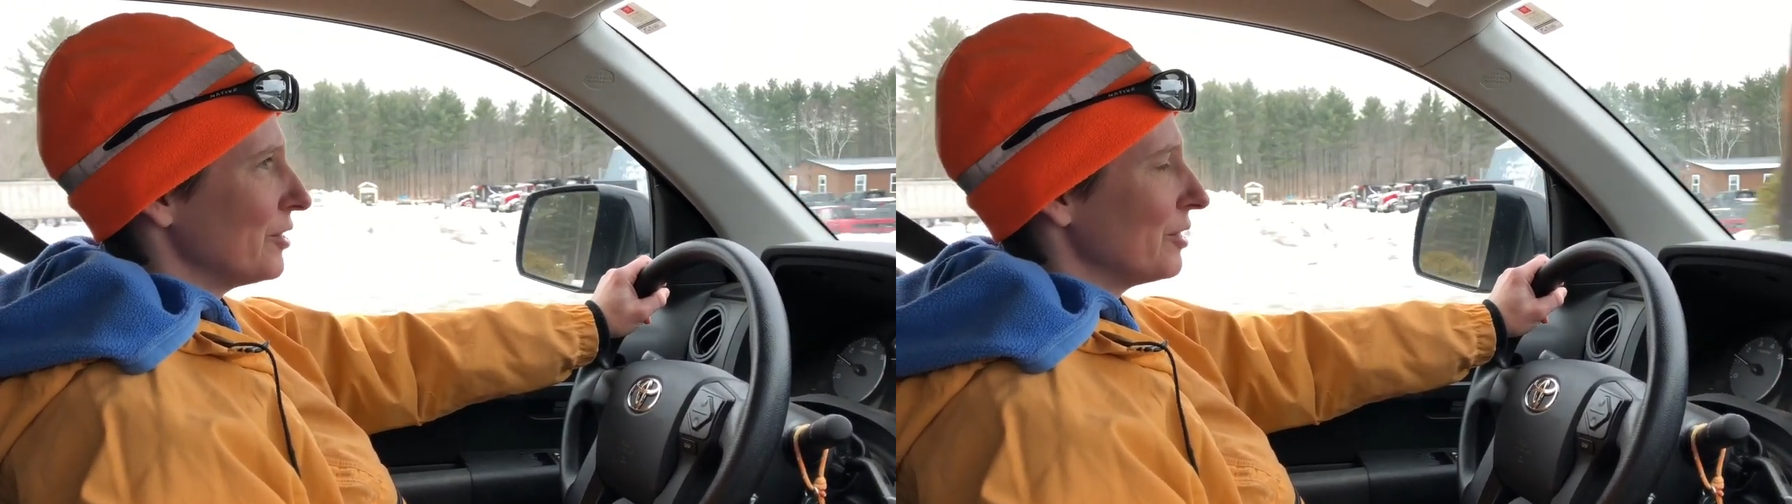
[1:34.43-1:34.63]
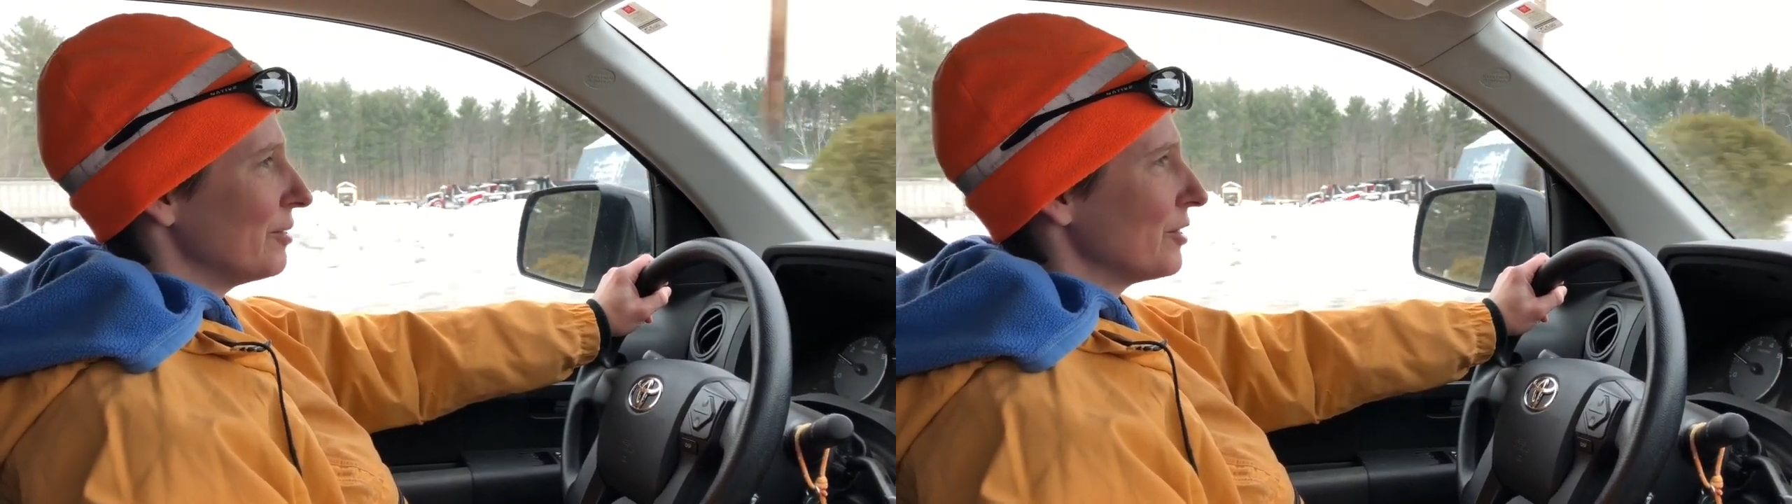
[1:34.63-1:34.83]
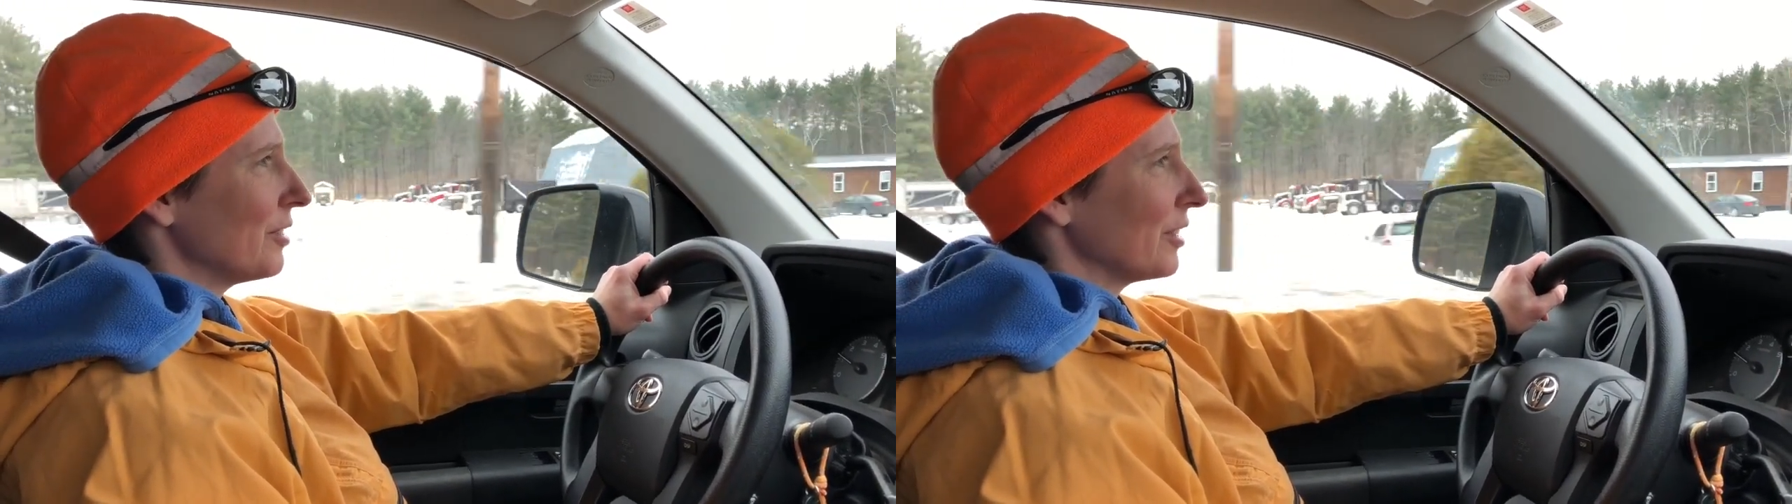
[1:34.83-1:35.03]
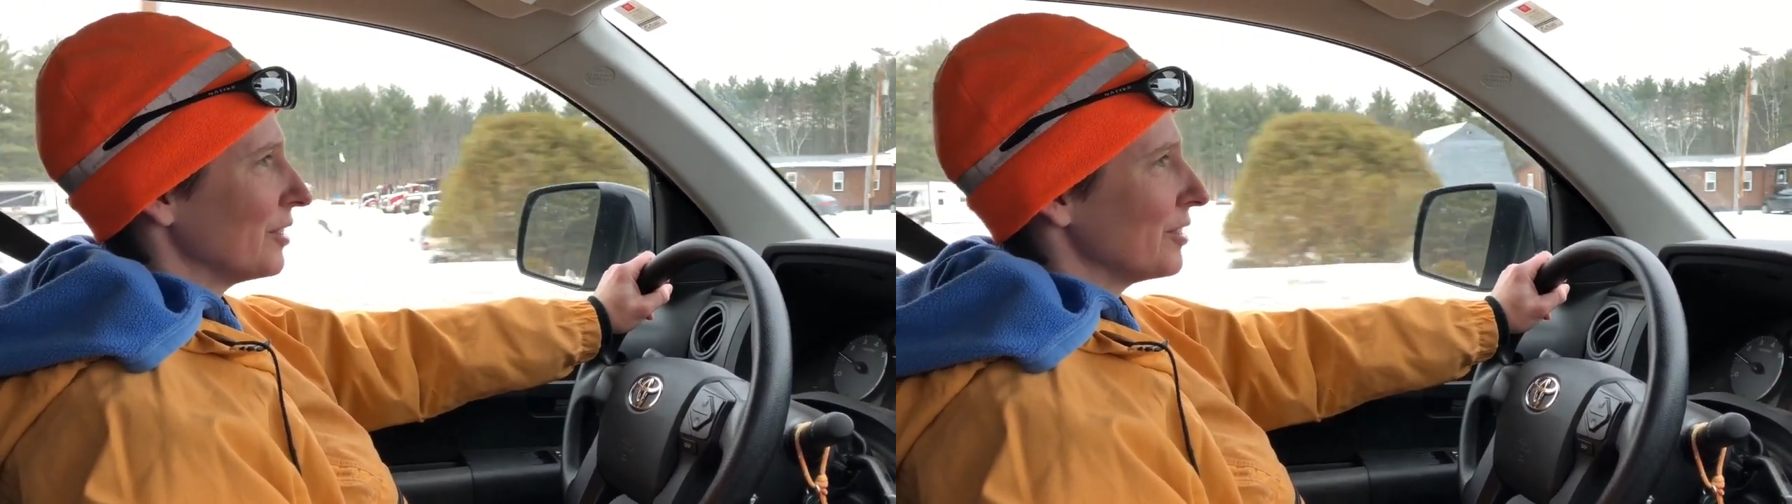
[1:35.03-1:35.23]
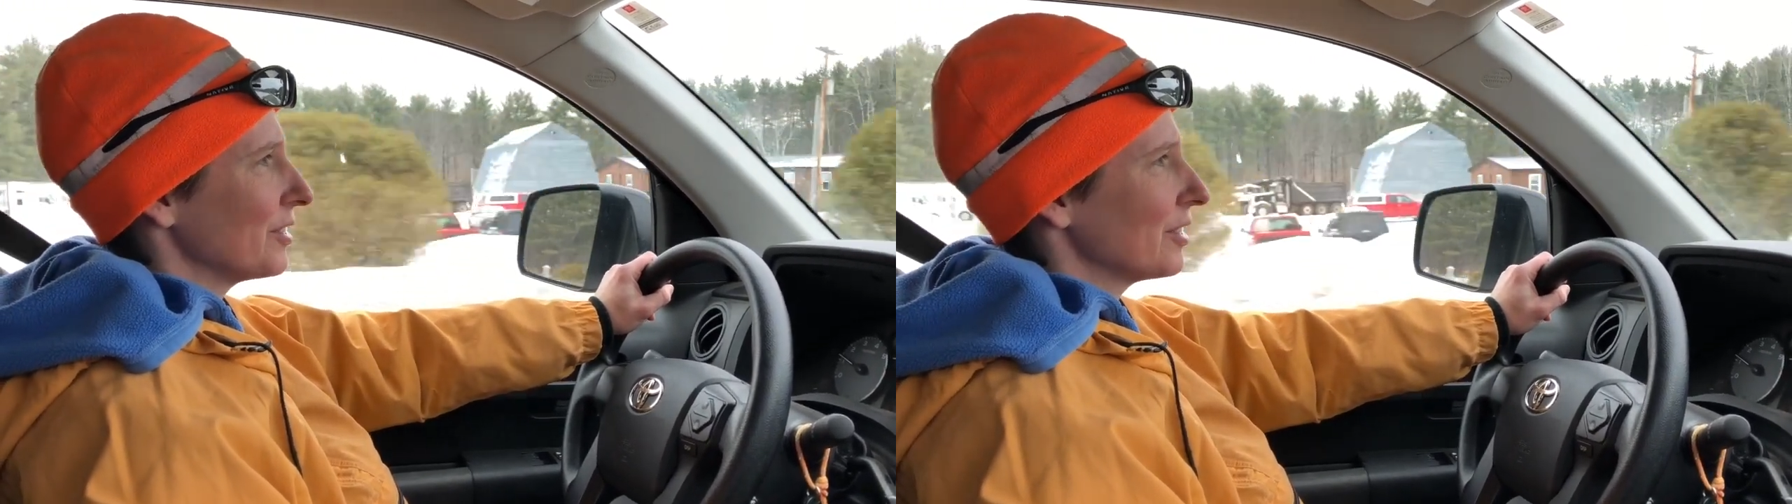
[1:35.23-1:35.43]
and two
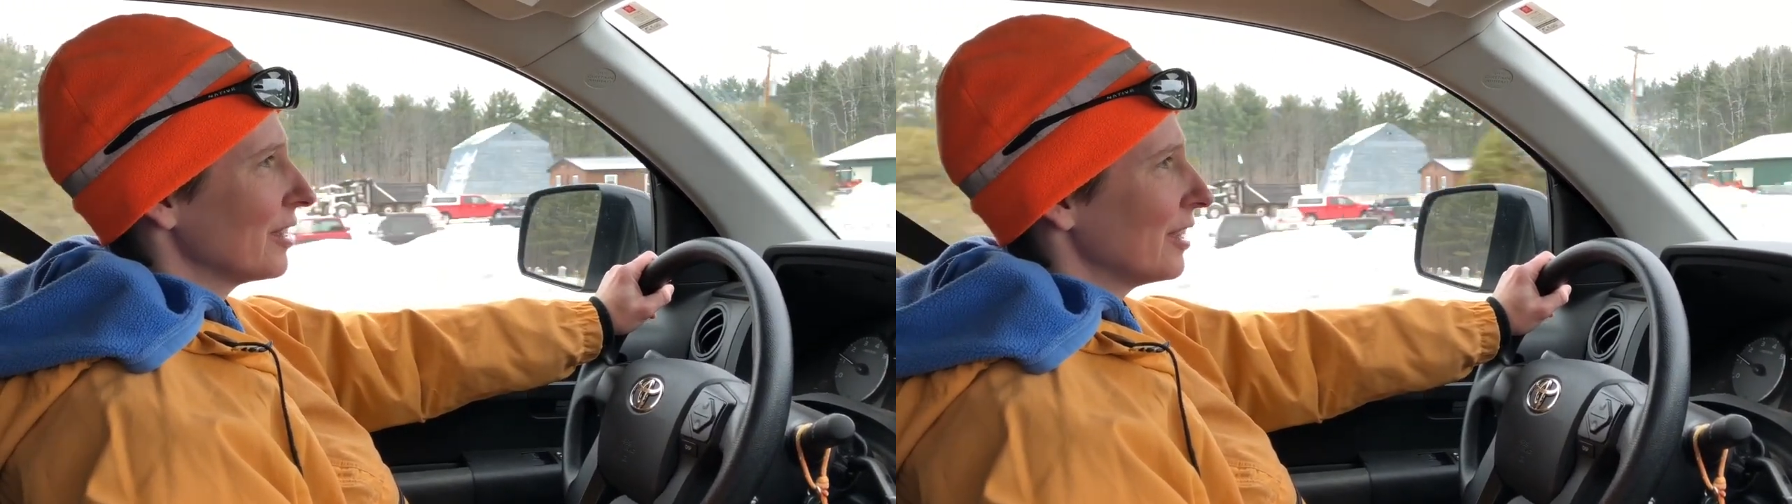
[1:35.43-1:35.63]
instructors.